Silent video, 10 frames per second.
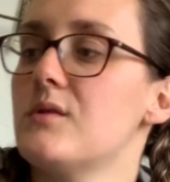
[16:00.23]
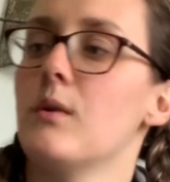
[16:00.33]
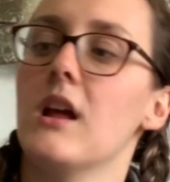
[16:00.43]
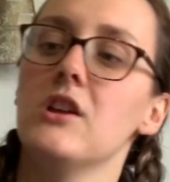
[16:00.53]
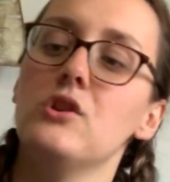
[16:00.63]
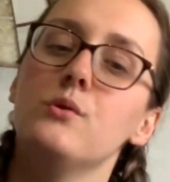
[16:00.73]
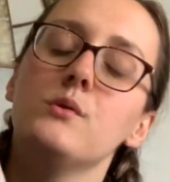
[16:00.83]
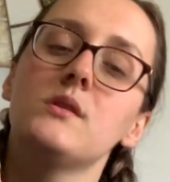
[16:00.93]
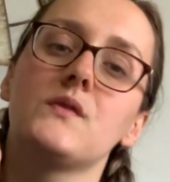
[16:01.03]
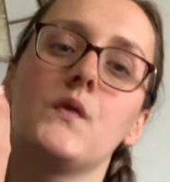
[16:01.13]
what I
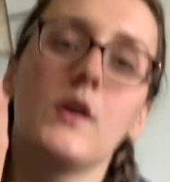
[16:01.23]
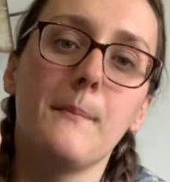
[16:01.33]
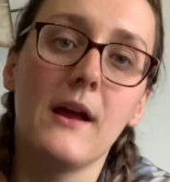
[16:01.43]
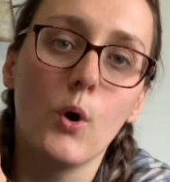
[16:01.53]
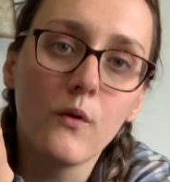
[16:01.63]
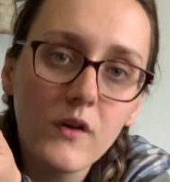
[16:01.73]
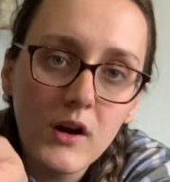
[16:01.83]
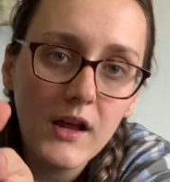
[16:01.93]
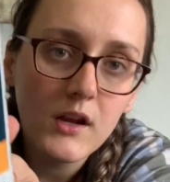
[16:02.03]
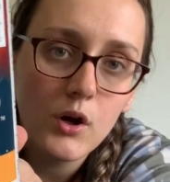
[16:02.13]
use for my
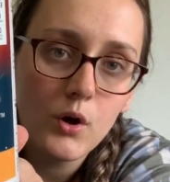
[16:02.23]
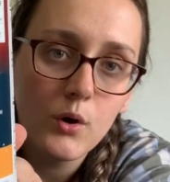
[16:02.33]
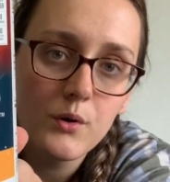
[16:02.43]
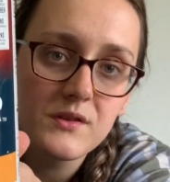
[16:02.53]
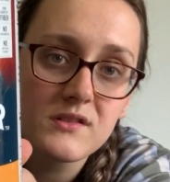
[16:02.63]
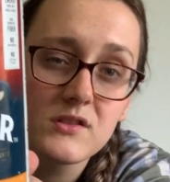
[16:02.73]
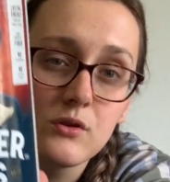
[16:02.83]
overnight oats.